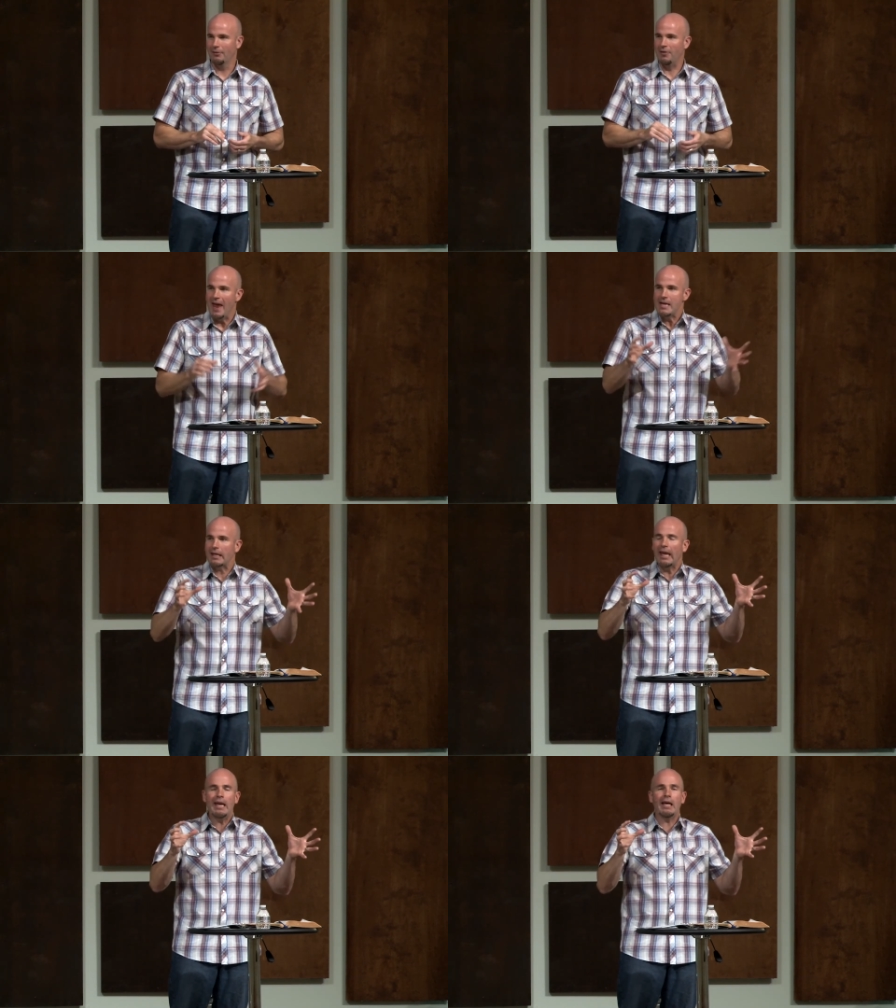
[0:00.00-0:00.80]
They
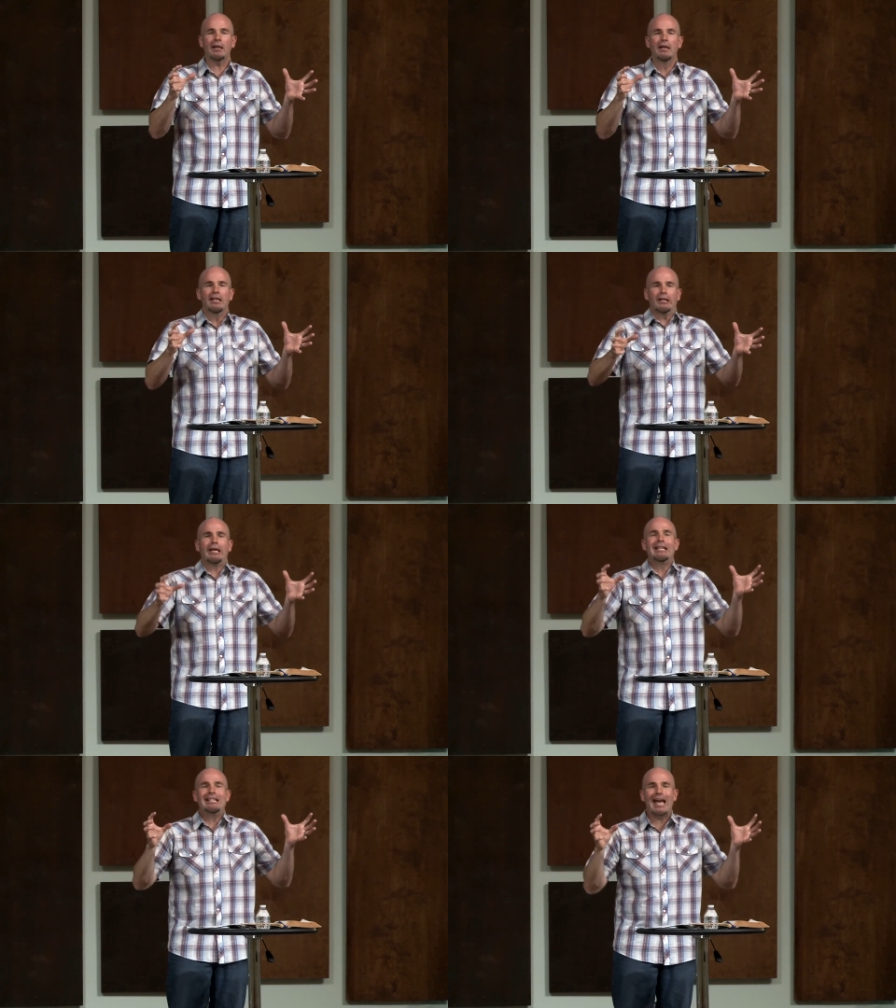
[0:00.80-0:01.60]
can
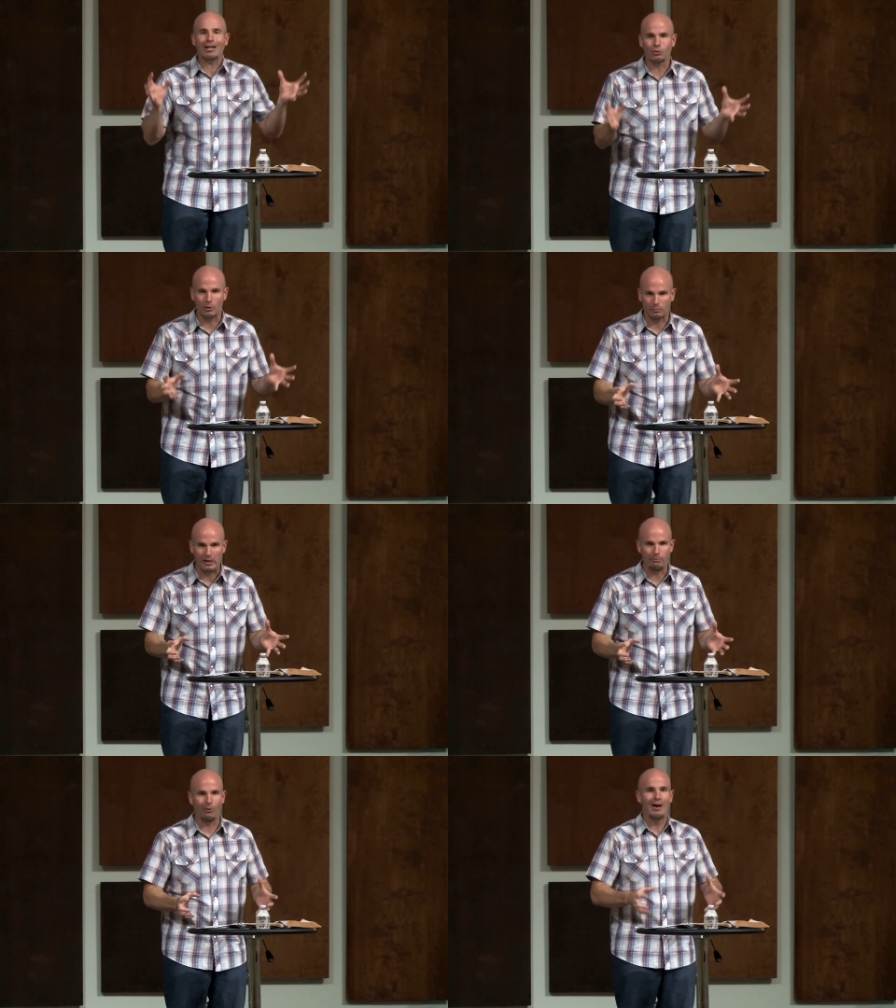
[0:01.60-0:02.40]
connect with
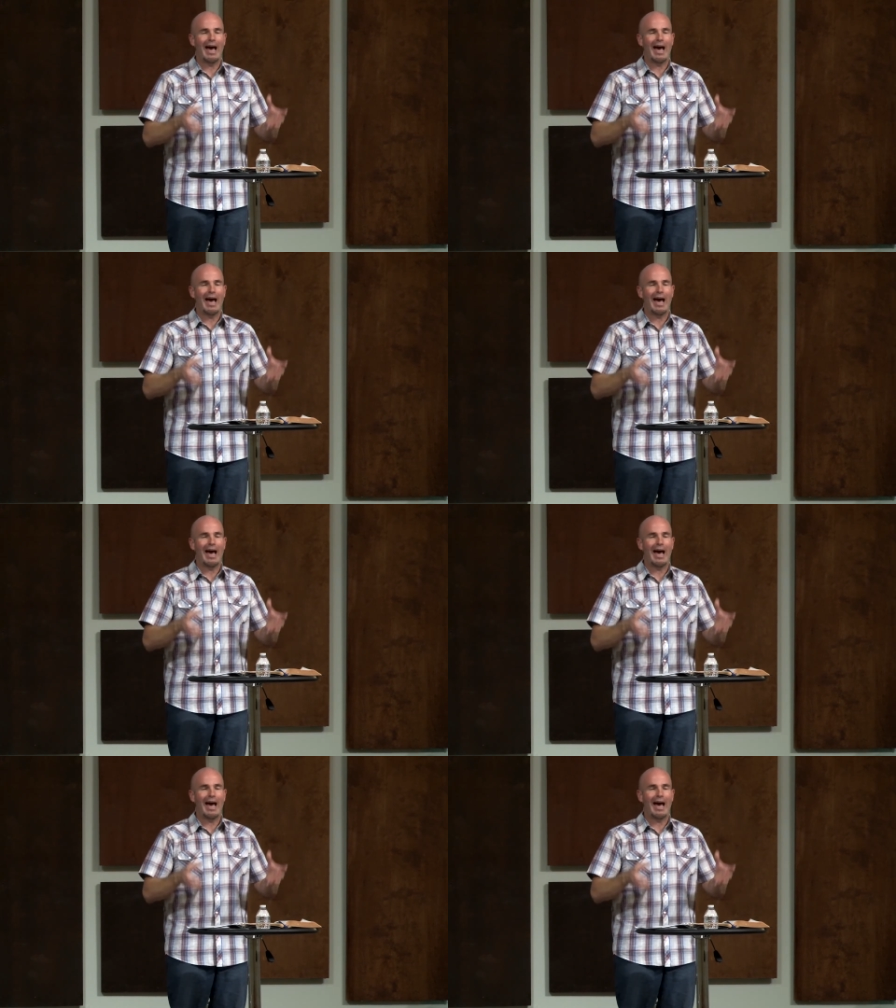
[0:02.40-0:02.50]
people